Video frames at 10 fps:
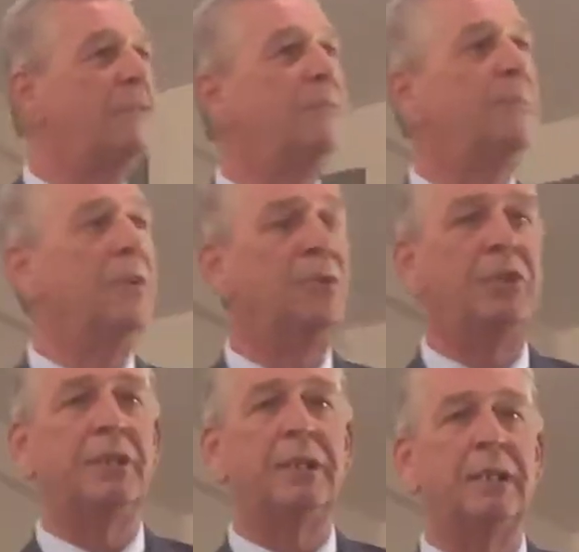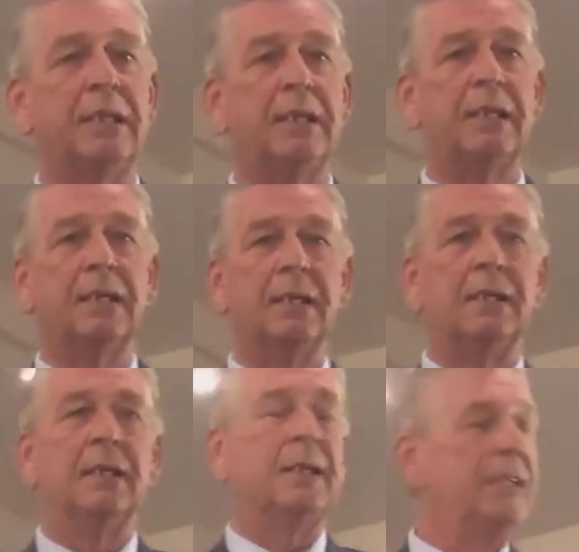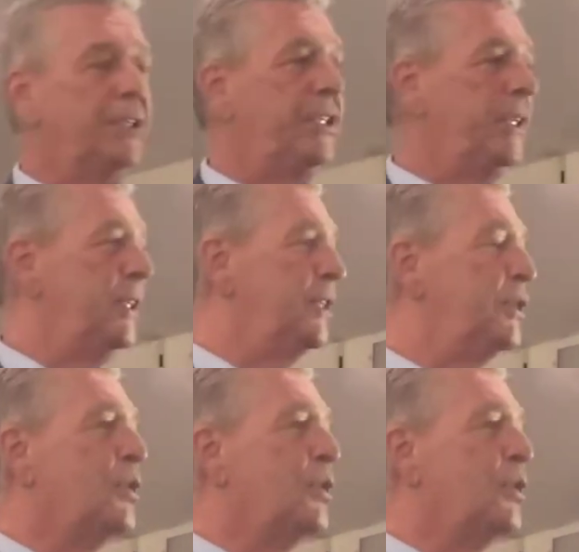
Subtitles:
of a virgin, Jesus